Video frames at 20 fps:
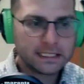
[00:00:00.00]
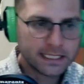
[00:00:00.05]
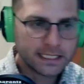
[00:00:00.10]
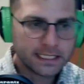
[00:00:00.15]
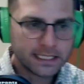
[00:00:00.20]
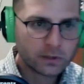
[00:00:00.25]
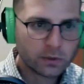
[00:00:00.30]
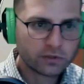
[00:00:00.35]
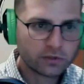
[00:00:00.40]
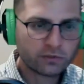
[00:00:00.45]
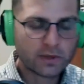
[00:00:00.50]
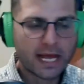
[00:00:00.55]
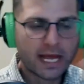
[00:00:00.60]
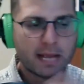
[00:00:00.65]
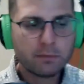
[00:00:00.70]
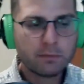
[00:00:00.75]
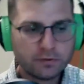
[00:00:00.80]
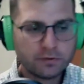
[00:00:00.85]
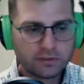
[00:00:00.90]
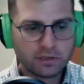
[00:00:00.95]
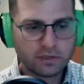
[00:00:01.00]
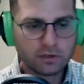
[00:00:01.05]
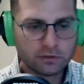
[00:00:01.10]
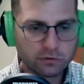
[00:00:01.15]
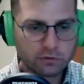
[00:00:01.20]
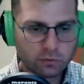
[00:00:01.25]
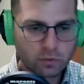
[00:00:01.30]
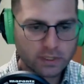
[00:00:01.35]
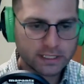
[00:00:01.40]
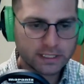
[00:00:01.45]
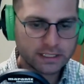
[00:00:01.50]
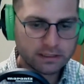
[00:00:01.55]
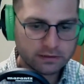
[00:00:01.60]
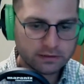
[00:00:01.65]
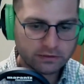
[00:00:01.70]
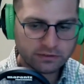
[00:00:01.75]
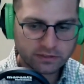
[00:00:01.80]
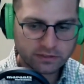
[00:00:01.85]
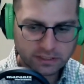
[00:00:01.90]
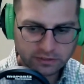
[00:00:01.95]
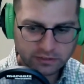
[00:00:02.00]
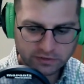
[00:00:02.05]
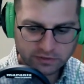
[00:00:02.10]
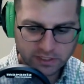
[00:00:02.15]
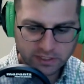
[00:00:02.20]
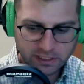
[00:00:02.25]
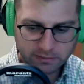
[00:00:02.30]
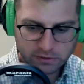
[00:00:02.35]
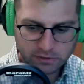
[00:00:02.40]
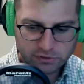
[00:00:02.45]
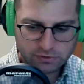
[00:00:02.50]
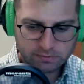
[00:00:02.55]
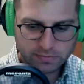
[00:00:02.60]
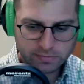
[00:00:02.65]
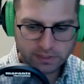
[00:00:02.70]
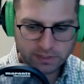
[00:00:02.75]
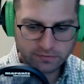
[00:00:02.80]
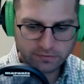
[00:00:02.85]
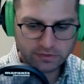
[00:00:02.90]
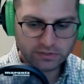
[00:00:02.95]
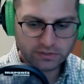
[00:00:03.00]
Like, because I moved here in 2016, but been visiting